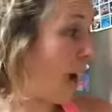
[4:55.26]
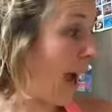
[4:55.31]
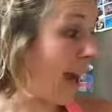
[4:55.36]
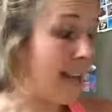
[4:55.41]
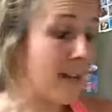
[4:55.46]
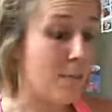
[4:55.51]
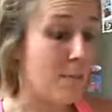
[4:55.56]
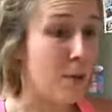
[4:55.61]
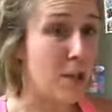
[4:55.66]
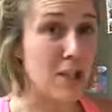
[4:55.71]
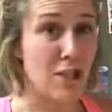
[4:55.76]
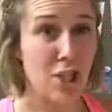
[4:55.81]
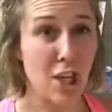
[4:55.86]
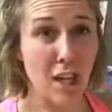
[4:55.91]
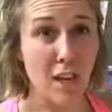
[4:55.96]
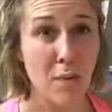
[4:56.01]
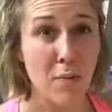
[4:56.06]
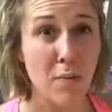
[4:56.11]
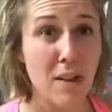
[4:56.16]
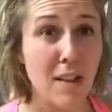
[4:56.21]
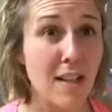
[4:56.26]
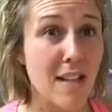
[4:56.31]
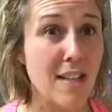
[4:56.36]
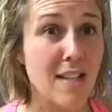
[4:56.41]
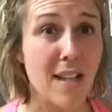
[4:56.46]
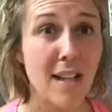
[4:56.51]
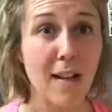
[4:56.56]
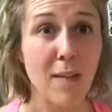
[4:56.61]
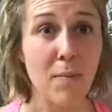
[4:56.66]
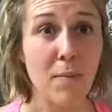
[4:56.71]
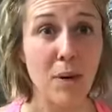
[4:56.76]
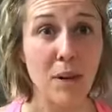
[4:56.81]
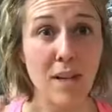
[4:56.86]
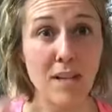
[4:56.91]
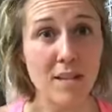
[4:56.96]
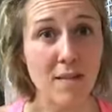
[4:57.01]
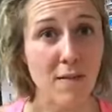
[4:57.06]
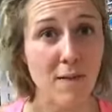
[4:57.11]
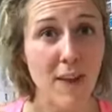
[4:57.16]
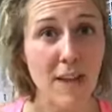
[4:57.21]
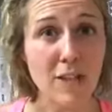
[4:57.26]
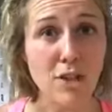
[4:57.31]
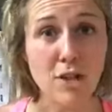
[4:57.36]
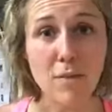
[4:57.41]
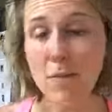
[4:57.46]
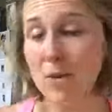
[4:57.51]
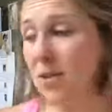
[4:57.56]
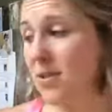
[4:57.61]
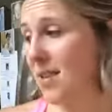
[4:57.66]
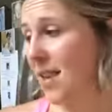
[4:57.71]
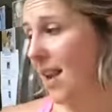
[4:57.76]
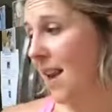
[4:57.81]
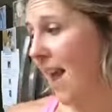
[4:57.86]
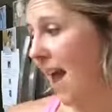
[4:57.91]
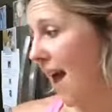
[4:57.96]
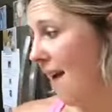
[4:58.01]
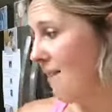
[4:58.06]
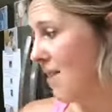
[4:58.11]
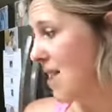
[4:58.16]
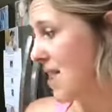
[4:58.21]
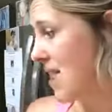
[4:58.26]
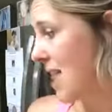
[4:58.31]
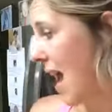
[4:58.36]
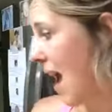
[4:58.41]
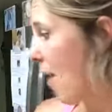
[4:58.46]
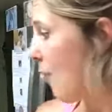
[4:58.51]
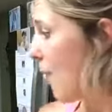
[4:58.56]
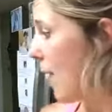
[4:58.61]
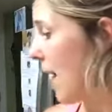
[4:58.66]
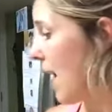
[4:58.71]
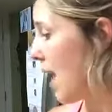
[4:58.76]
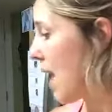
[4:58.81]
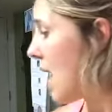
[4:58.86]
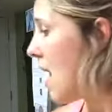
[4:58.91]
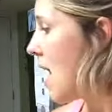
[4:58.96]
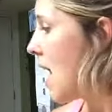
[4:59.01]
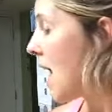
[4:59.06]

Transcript: can put chicken with this. I can put in some vegetables and have it that way.